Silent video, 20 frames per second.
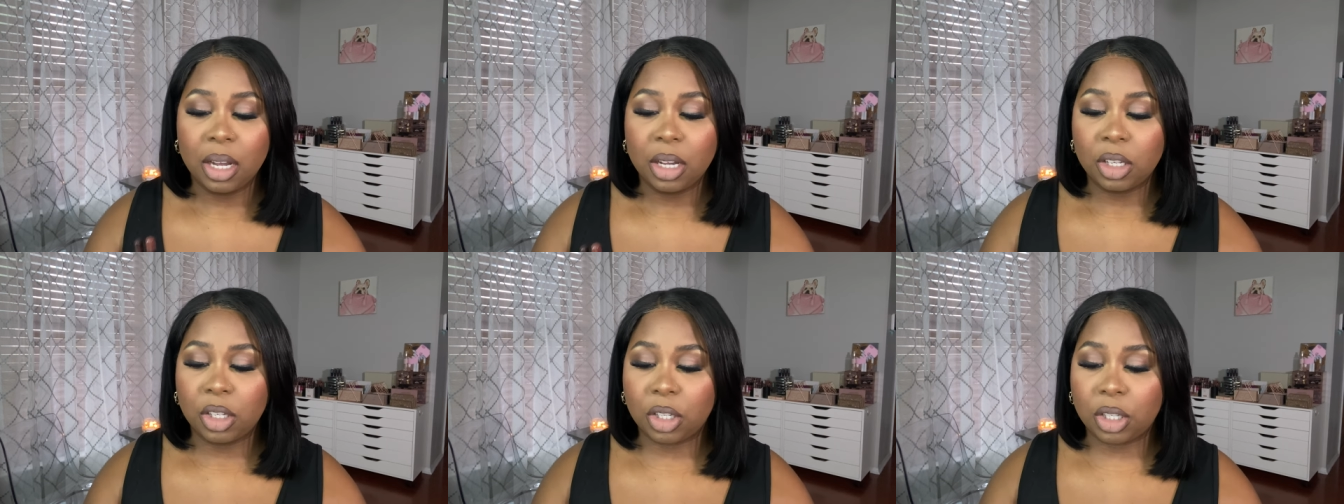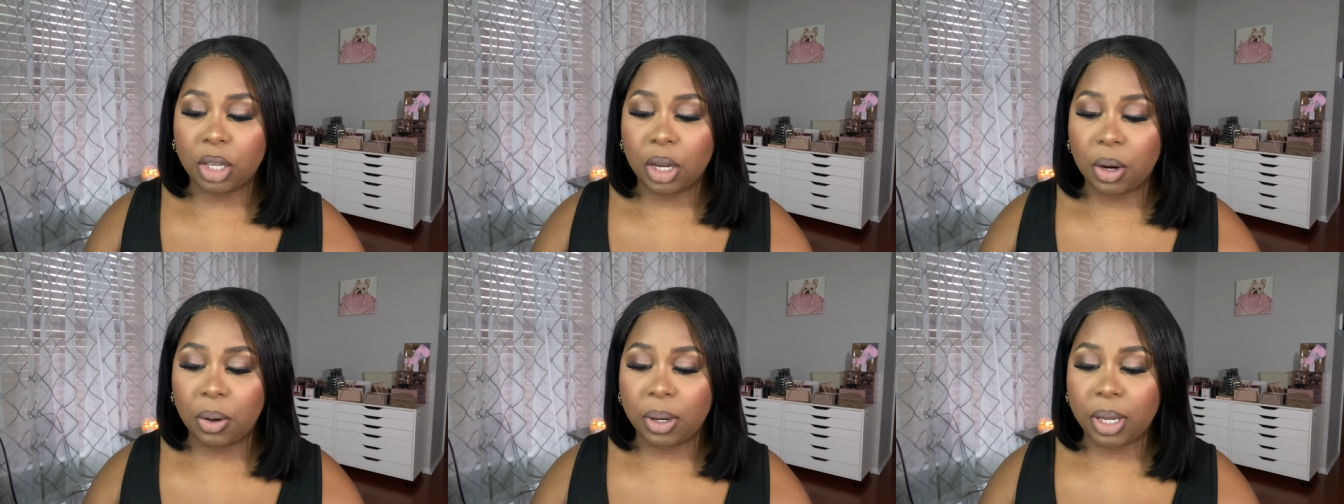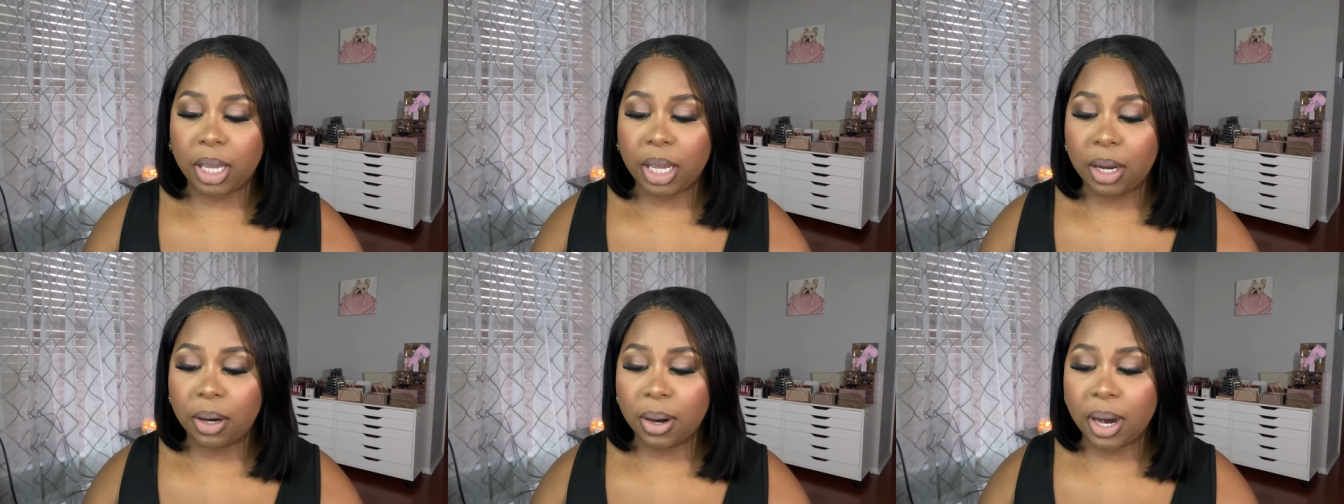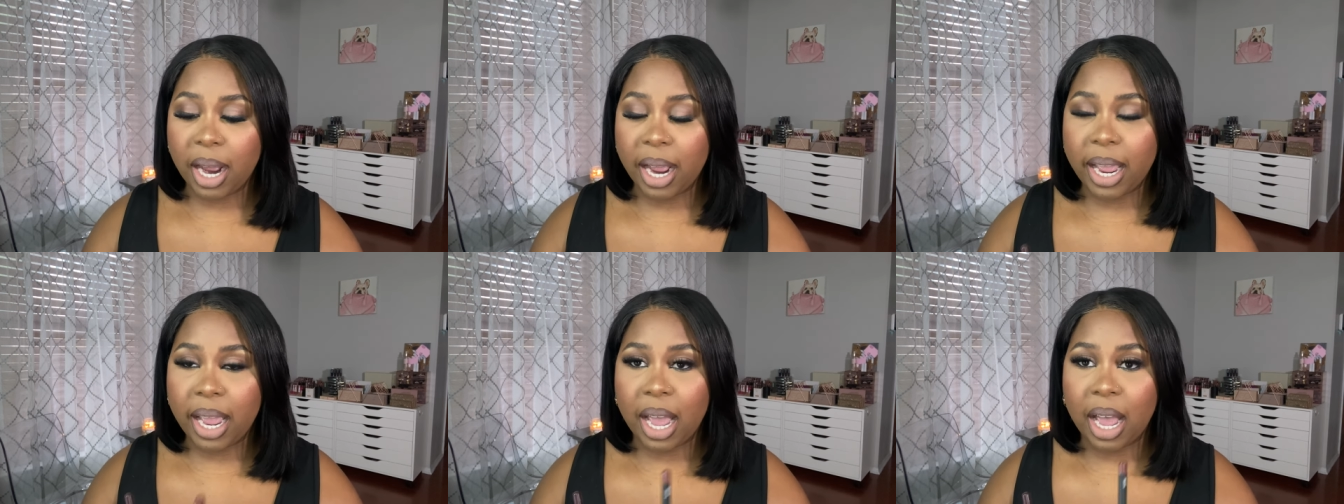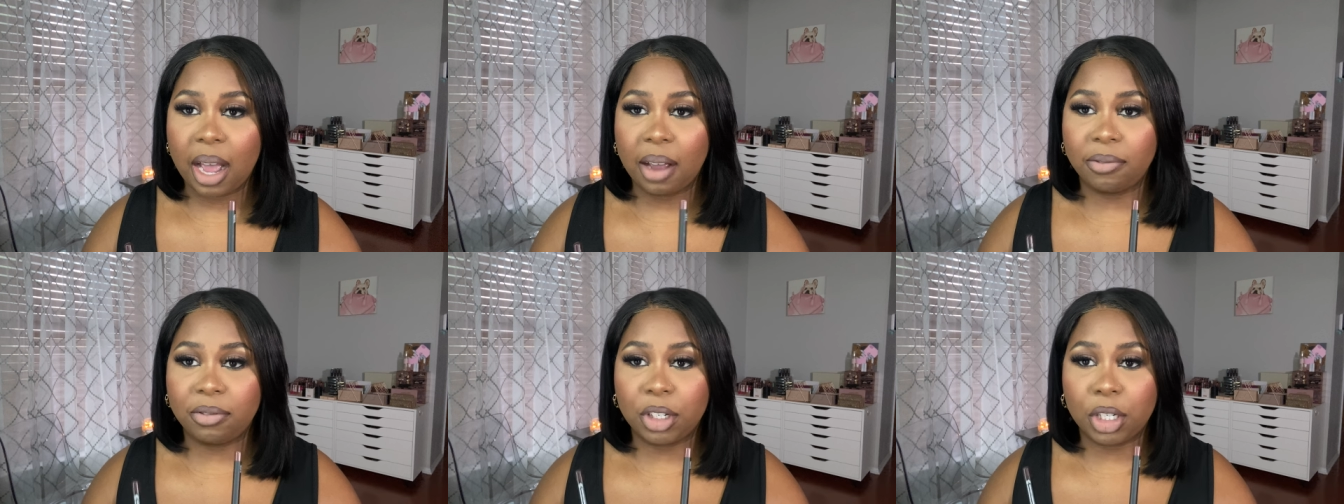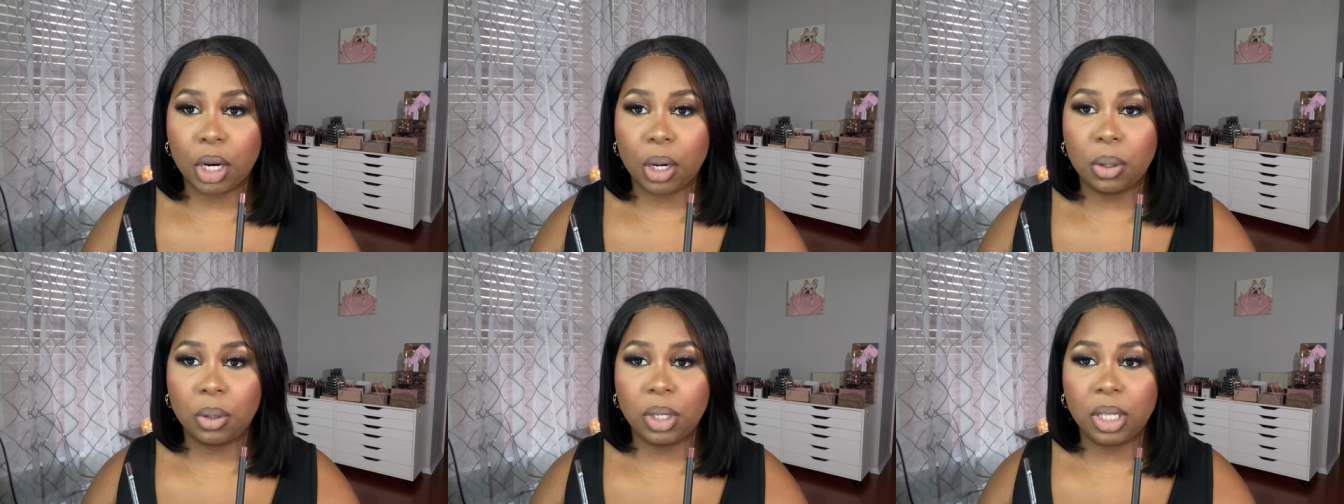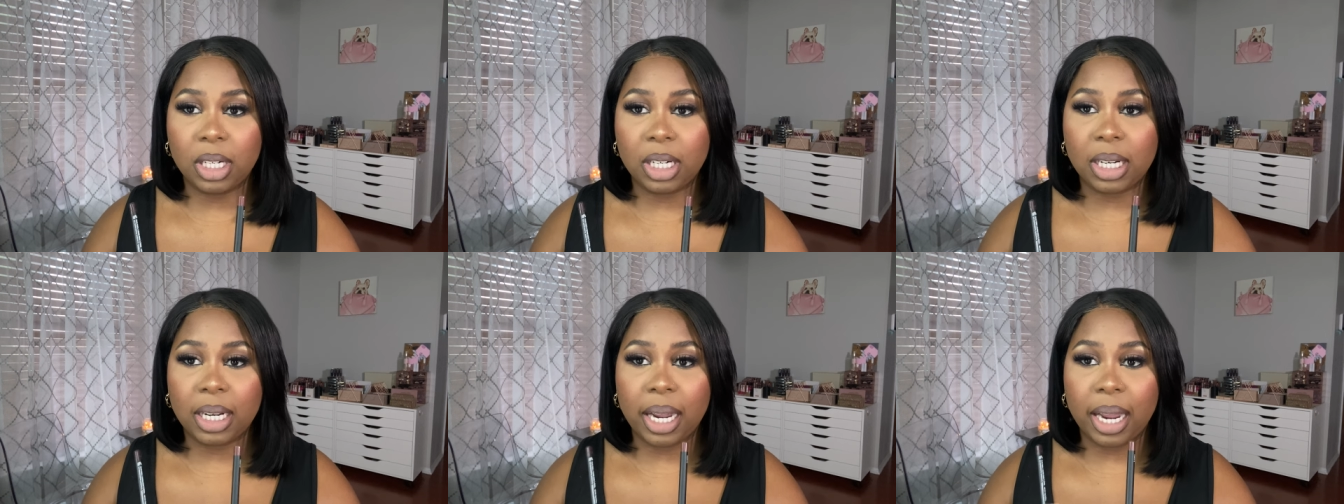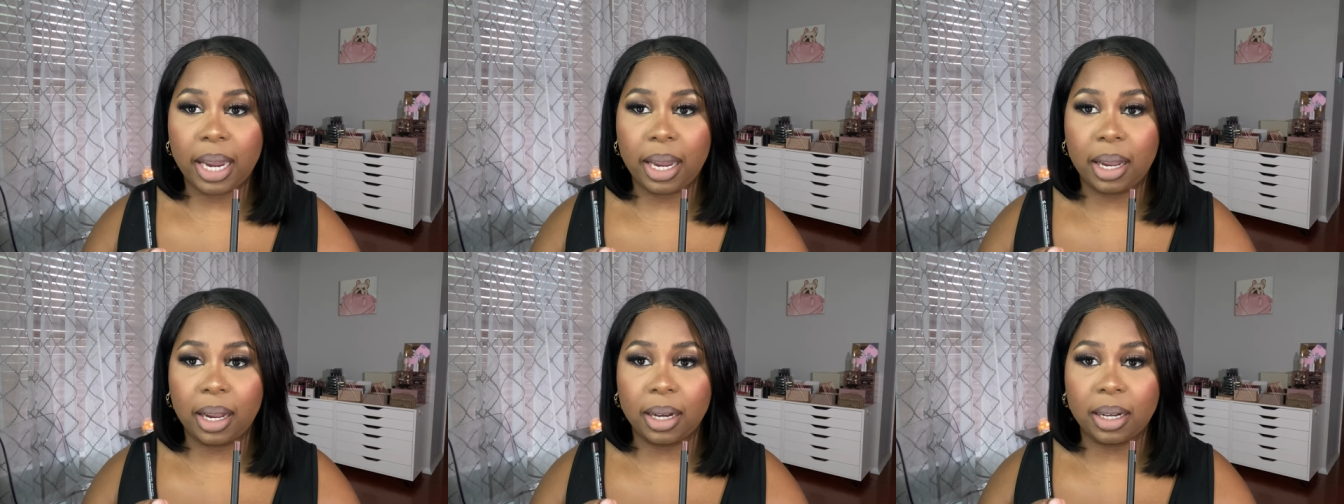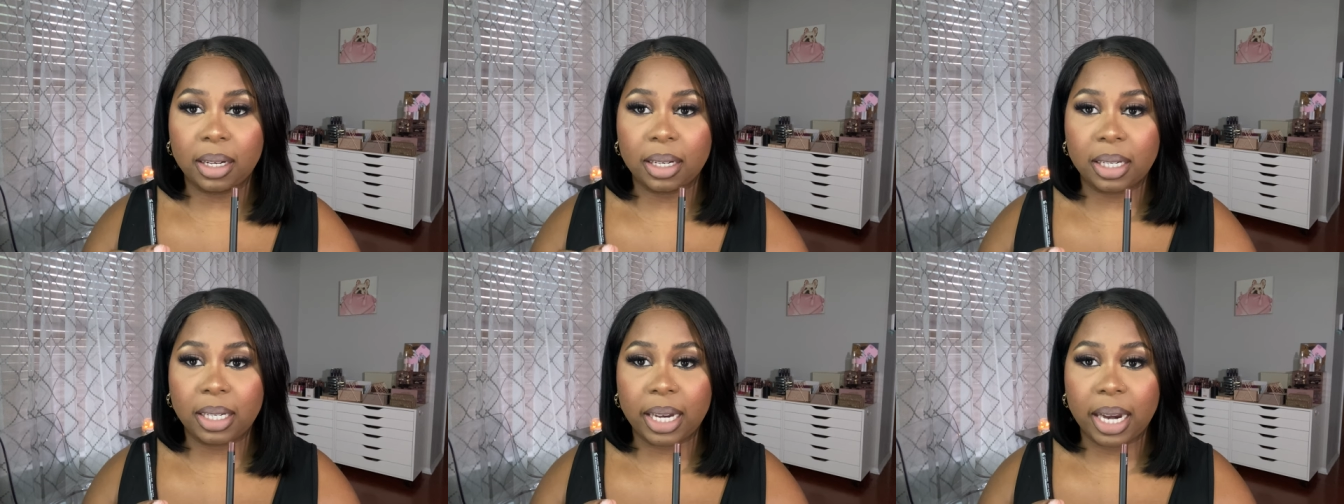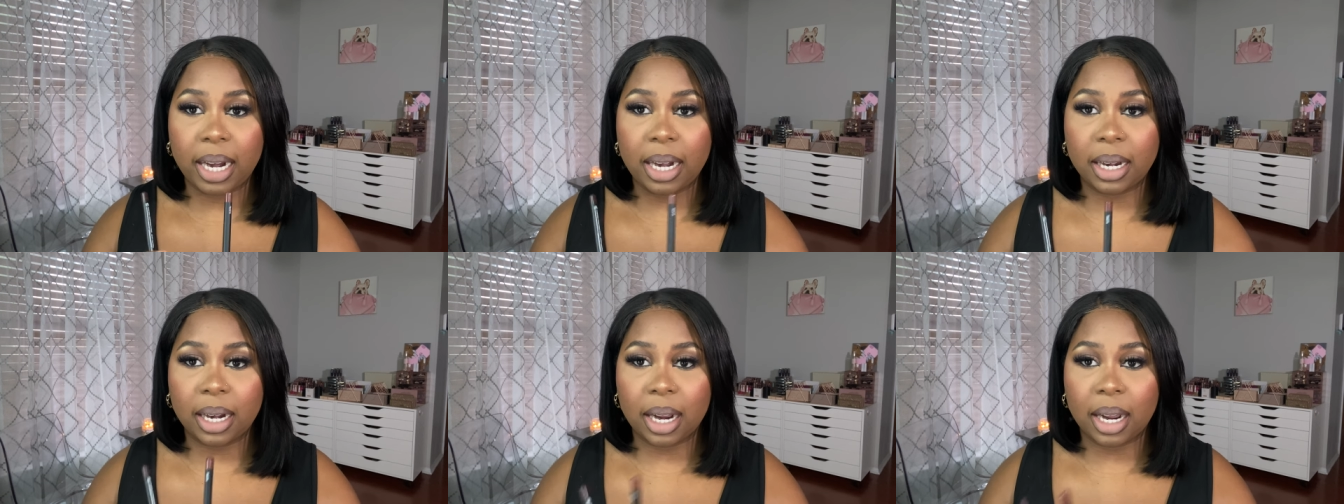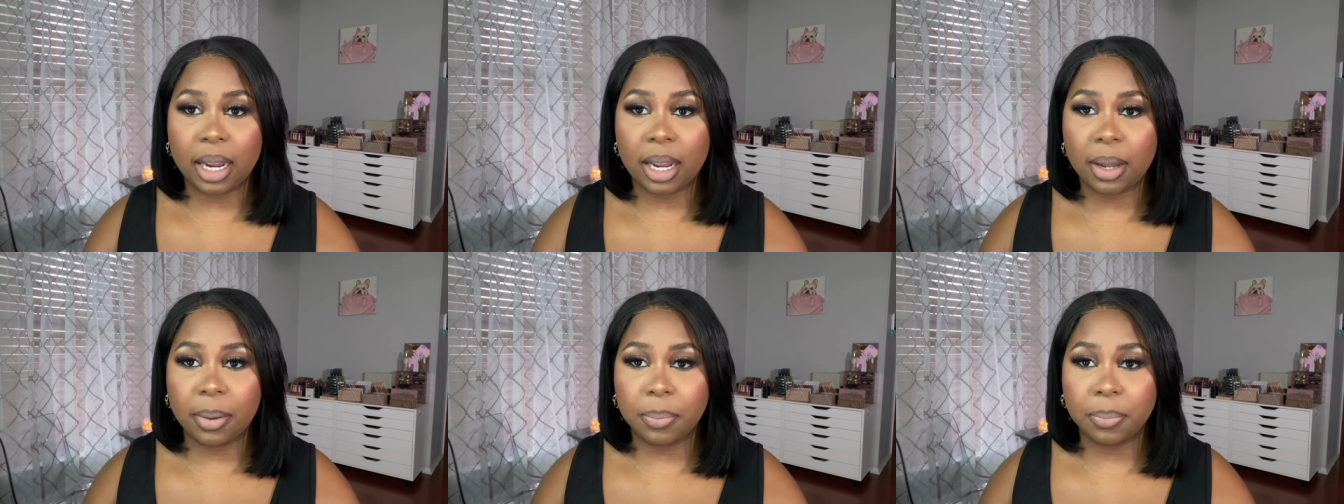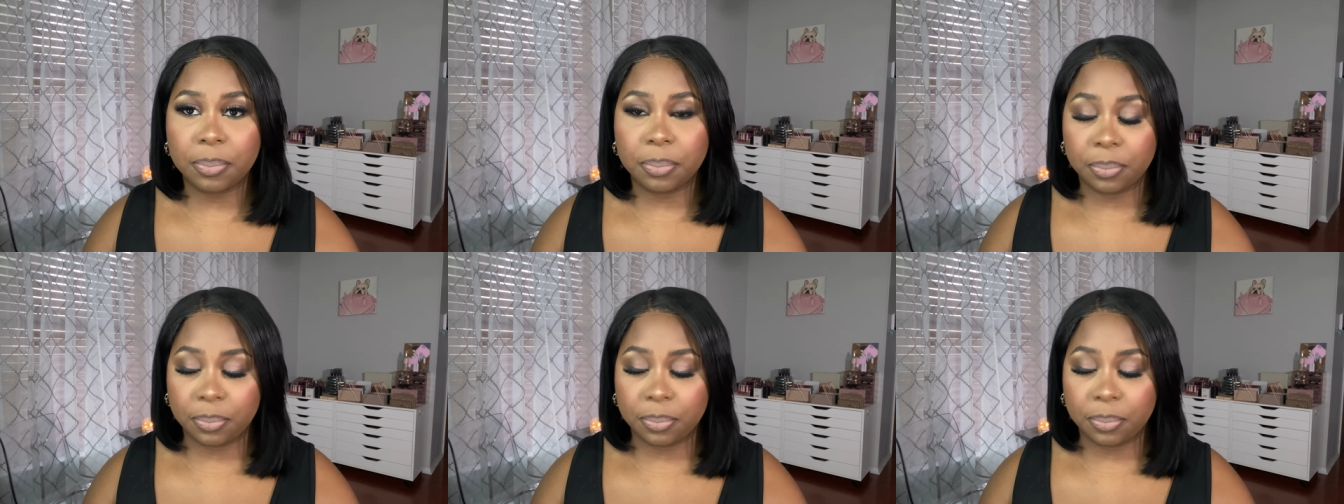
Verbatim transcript: So here I have Toasty and Date Night.